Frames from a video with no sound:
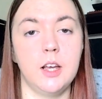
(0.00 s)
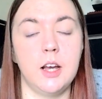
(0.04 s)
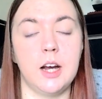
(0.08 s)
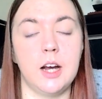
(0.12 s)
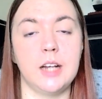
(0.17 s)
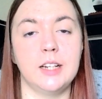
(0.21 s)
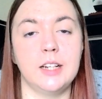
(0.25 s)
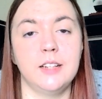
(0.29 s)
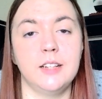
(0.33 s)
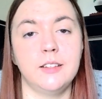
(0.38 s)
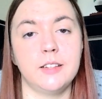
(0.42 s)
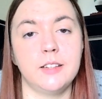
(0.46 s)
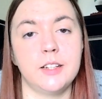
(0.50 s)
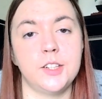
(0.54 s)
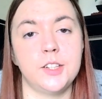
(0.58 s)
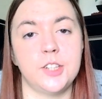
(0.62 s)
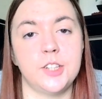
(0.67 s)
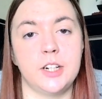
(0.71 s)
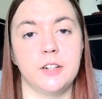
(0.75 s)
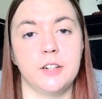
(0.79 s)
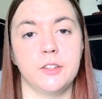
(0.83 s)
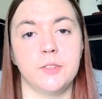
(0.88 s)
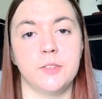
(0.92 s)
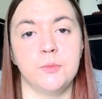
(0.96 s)
I then sketch
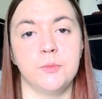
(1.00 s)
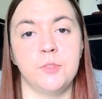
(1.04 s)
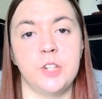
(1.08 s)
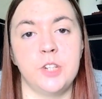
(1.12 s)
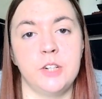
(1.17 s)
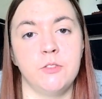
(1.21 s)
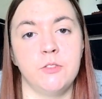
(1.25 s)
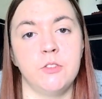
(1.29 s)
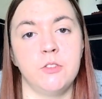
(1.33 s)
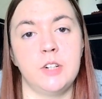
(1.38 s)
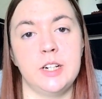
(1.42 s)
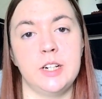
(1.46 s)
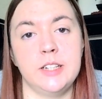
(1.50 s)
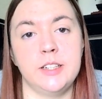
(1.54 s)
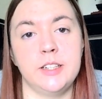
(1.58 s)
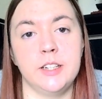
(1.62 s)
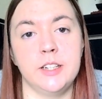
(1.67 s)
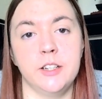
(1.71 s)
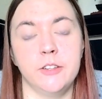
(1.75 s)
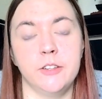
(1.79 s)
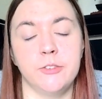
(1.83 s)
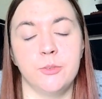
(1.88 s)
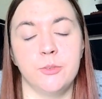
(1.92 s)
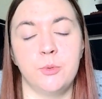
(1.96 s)
out some general
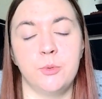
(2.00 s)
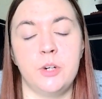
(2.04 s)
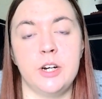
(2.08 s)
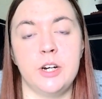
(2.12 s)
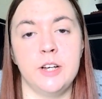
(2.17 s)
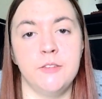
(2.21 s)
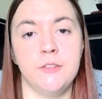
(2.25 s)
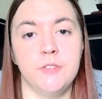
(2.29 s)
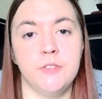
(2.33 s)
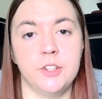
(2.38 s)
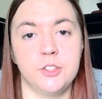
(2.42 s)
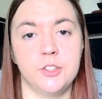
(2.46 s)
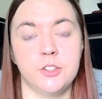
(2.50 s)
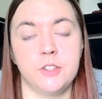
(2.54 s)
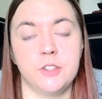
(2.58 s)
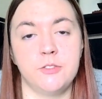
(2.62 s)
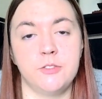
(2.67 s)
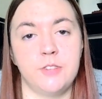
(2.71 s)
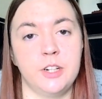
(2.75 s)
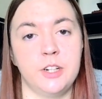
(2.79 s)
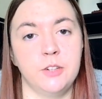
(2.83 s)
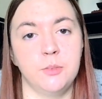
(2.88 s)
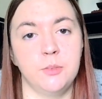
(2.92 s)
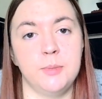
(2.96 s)
ideas for what I envision the
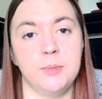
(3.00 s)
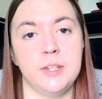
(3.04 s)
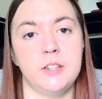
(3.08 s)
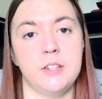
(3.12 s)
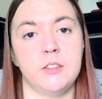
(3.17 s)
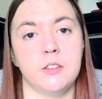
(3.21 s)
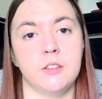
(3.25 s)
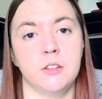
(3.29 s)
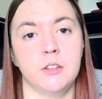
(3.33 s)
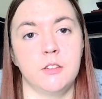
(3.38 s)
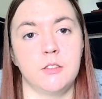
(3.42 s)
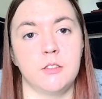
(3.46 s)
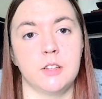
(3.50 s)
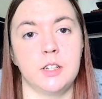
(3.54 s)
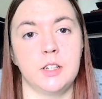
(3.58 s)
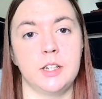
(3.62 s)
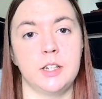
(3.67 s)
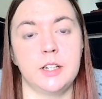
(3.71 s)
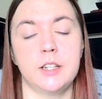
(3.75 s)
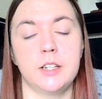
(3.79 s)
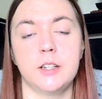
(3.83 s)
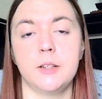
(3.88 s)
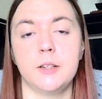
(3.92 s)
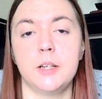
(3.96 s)
final piece to look
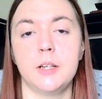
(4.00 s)
like.